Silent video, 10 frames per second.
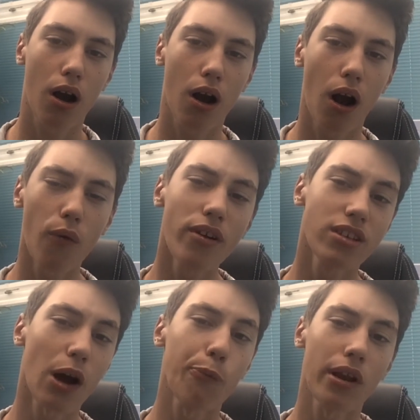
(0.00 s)
comment
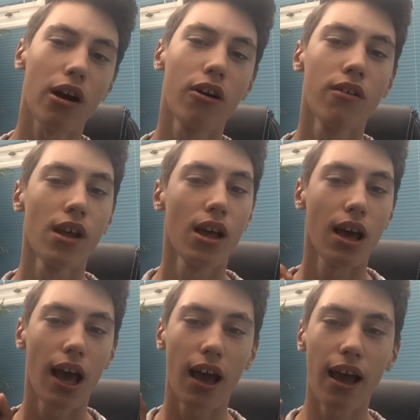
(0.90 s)
down below
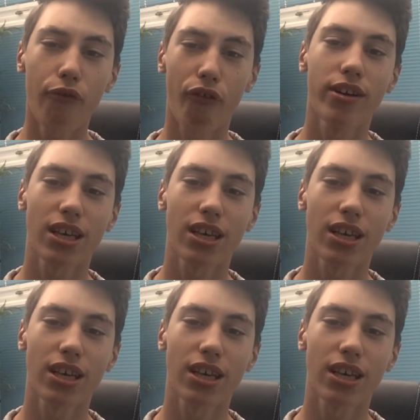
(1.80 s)
if there's